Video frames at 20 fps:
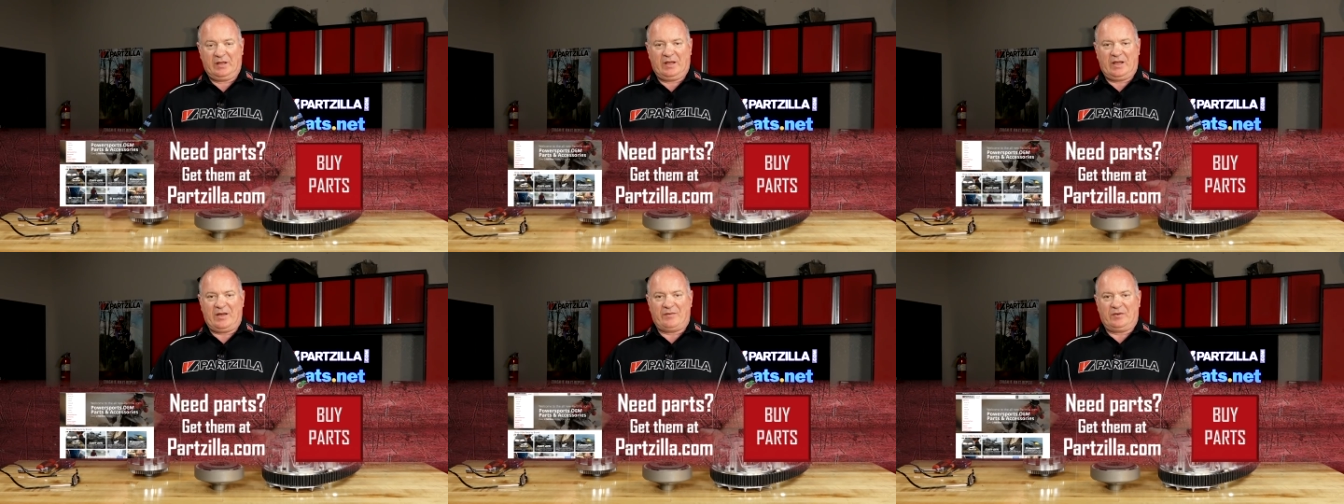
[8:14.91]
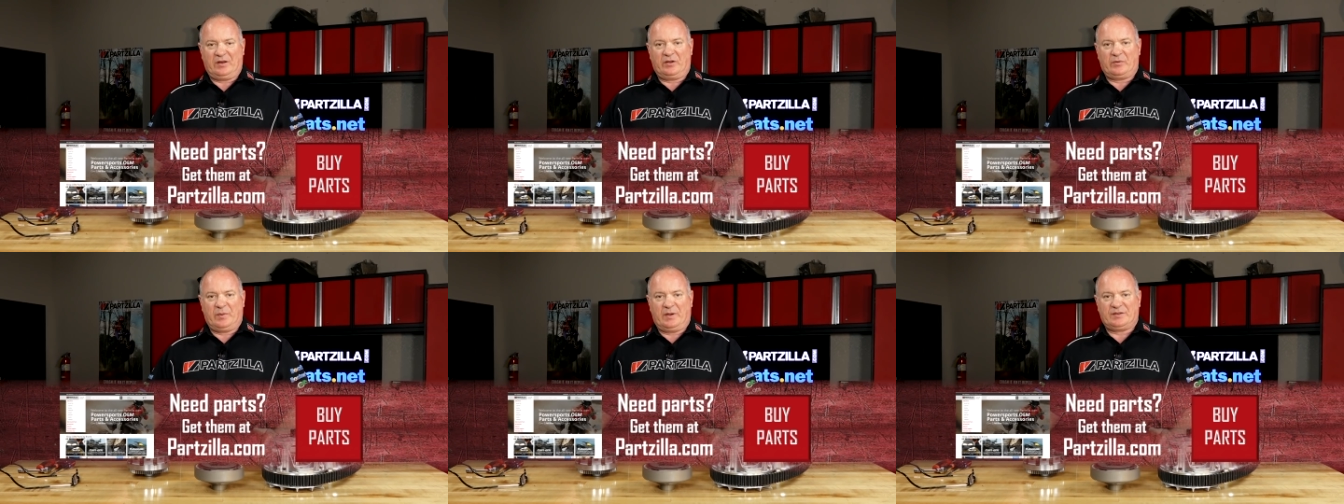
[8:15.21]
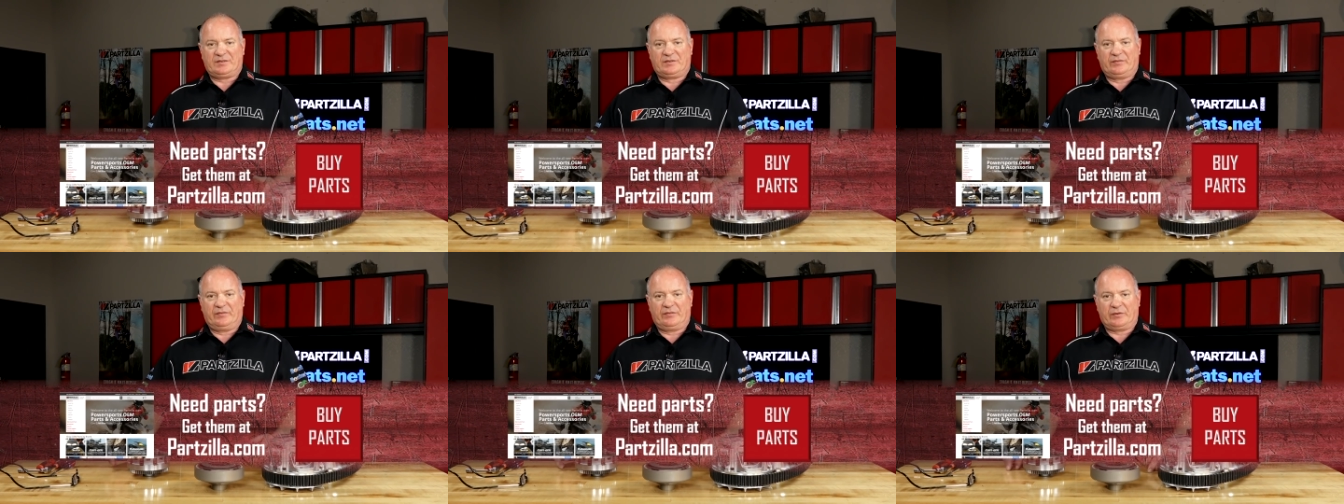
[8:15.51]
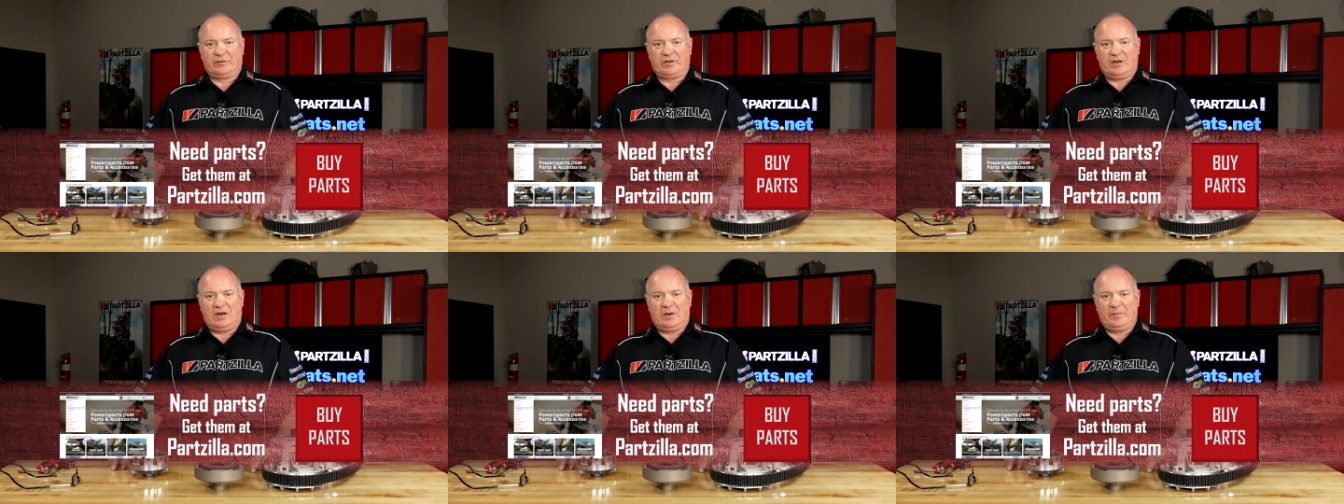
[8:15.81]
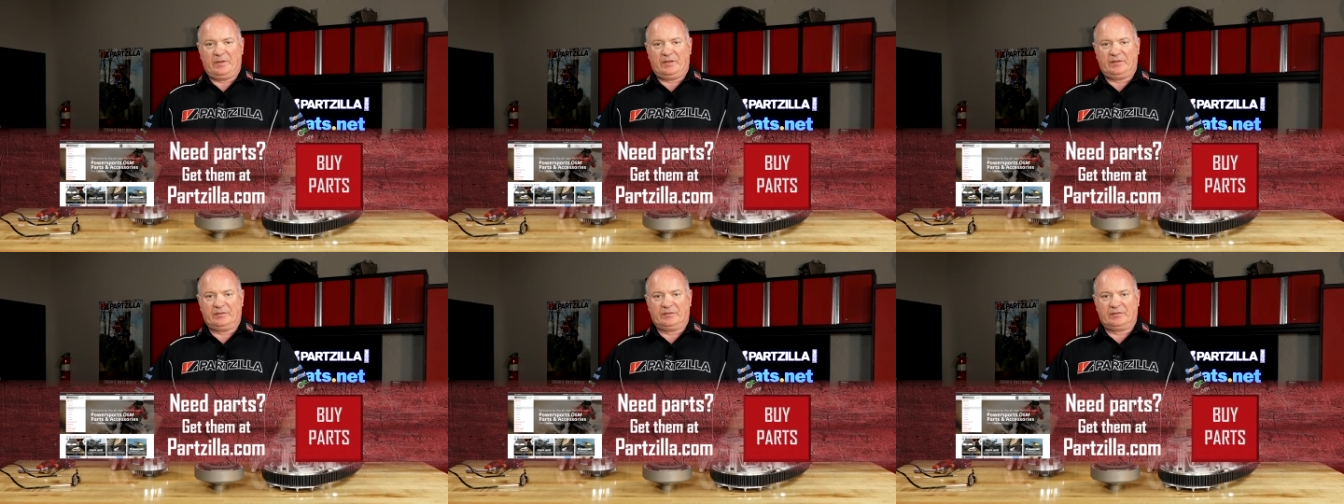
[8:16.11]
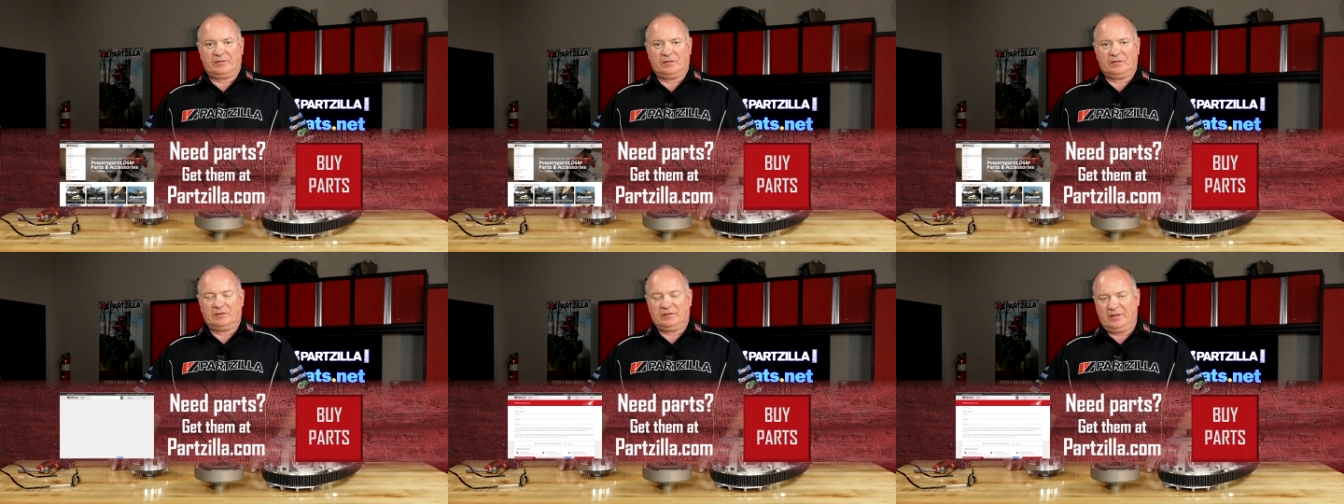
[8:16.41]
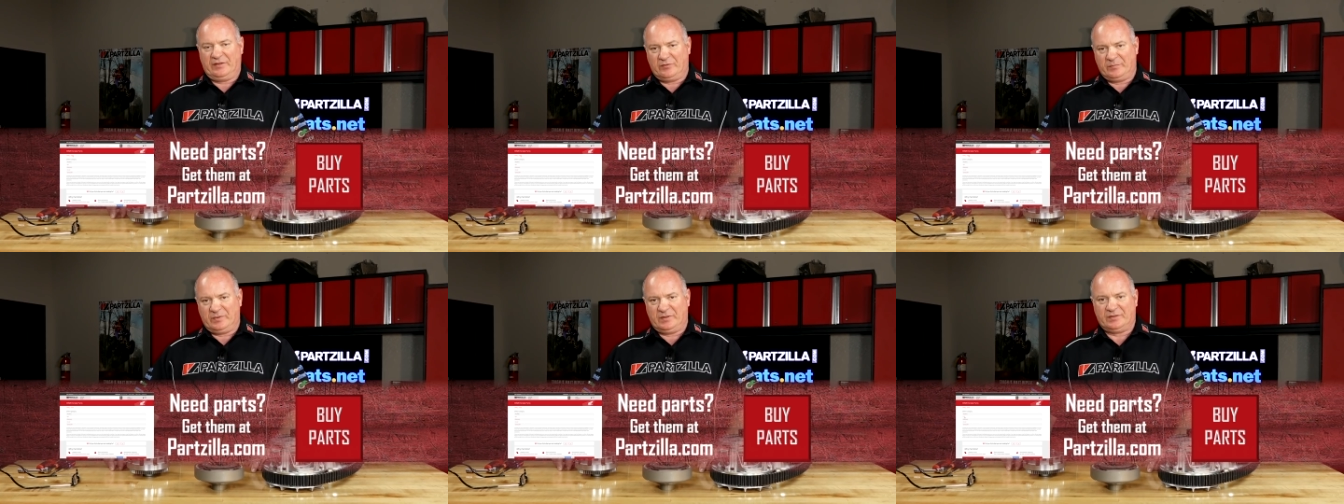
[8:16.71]
Have any questions or comments?
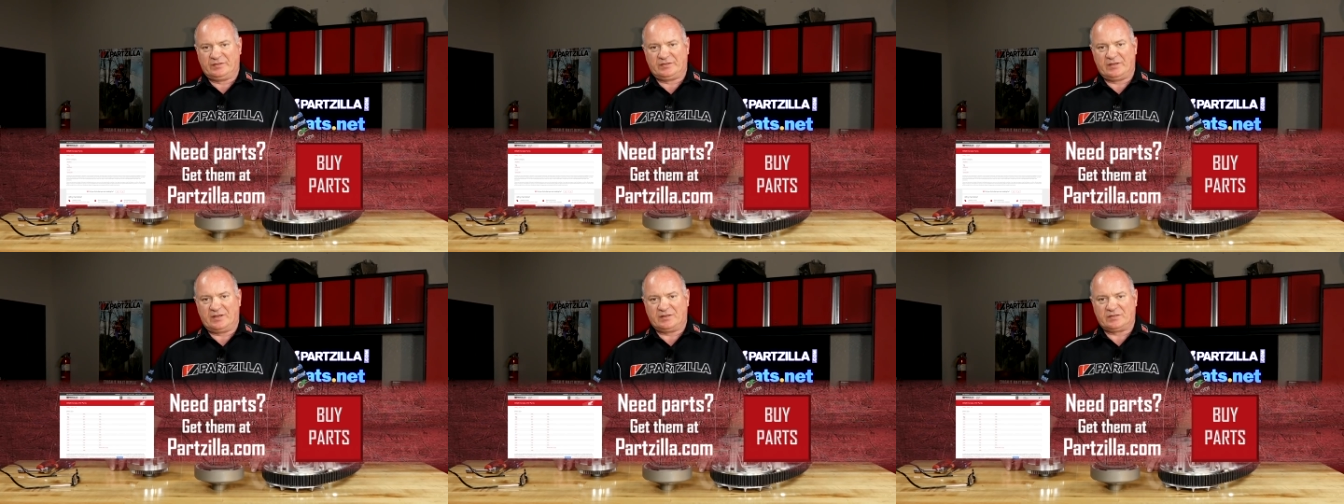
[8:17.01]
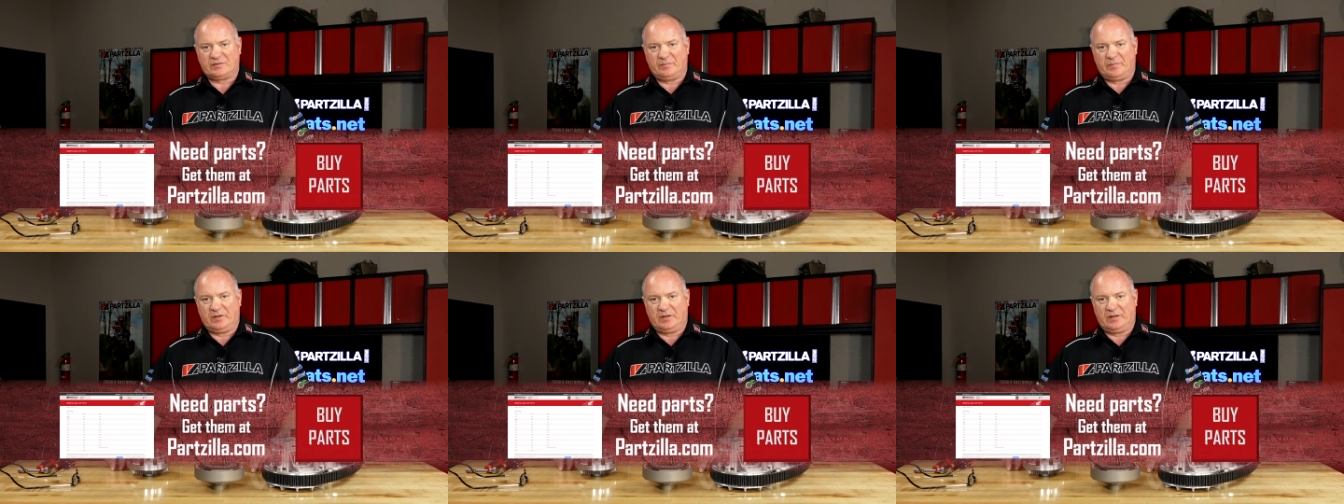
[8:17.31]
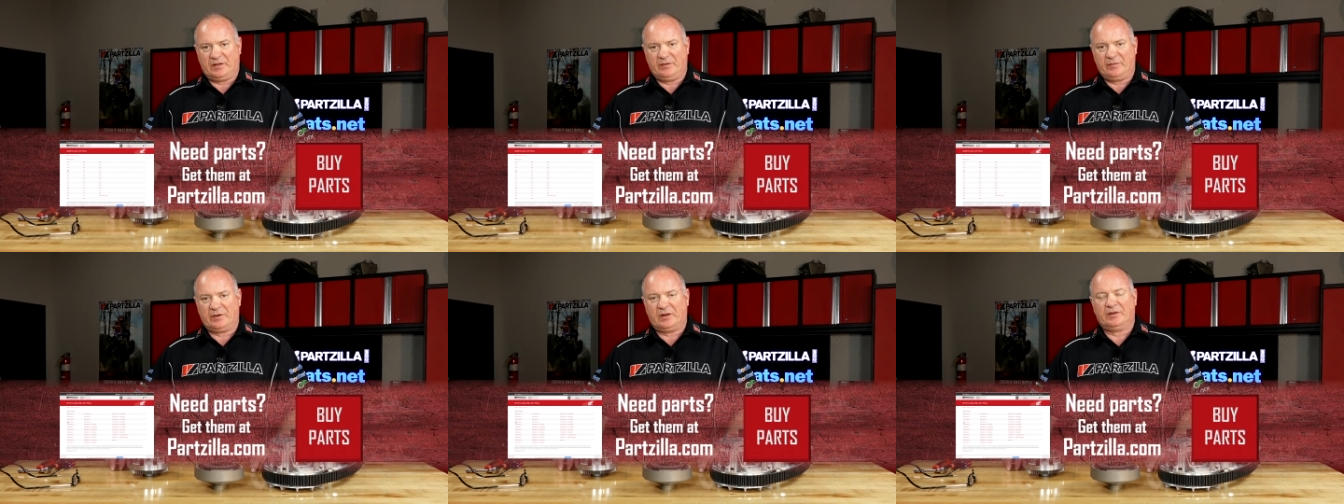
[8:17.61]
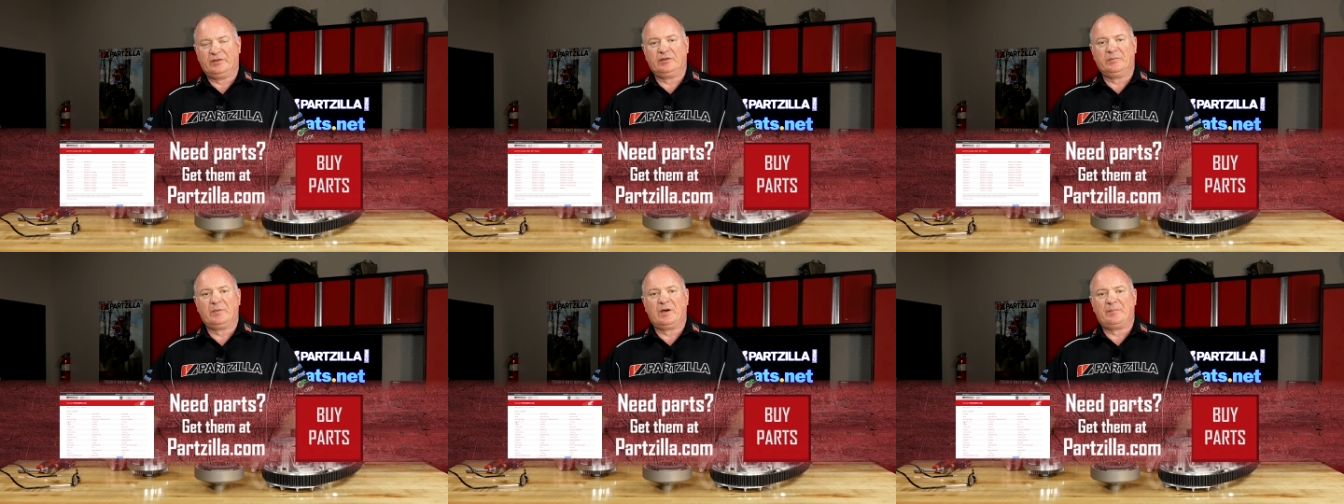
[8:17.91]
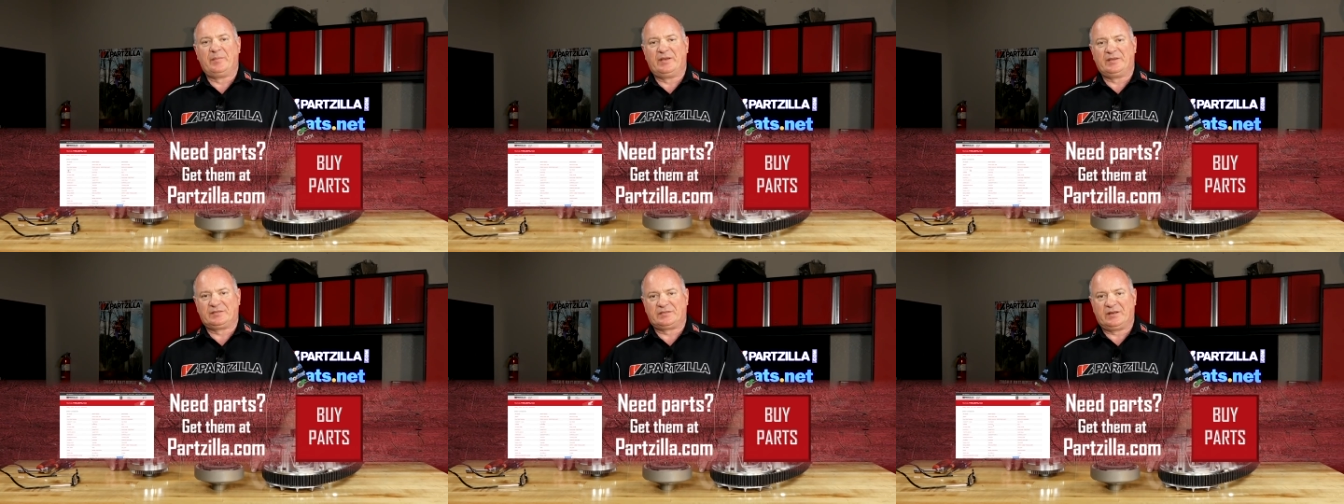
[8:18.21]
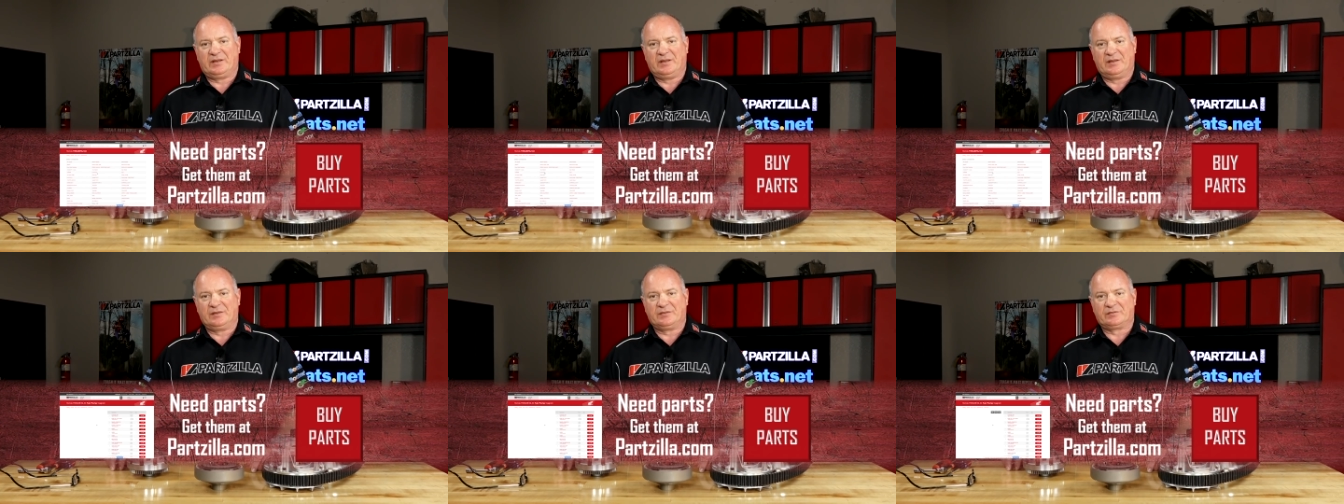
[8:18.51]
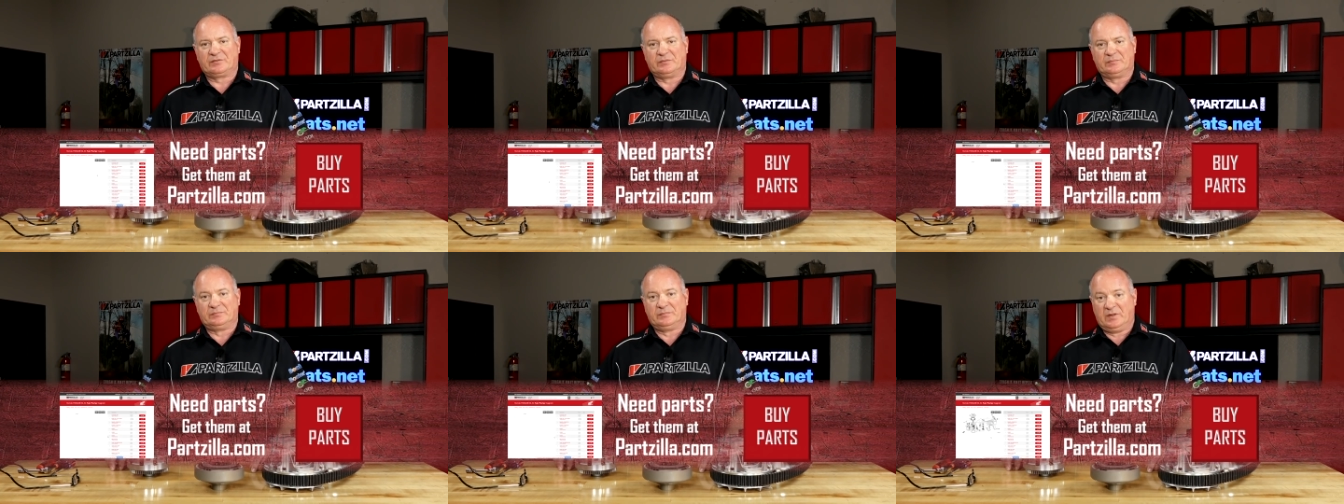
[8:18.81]
Leave them in the section below and I'll do my best to
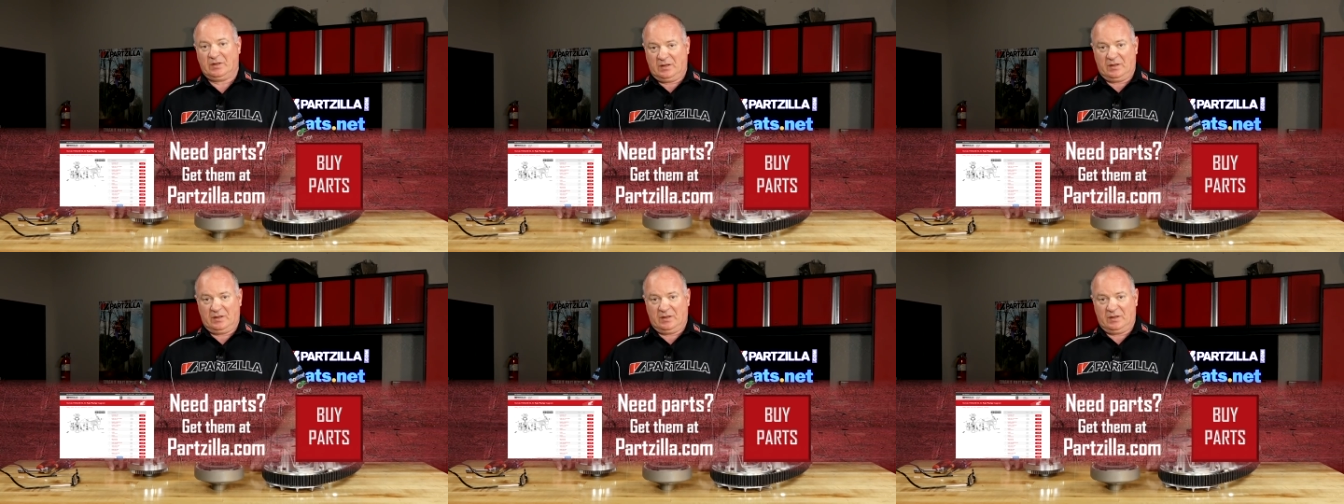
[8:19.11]
answer them.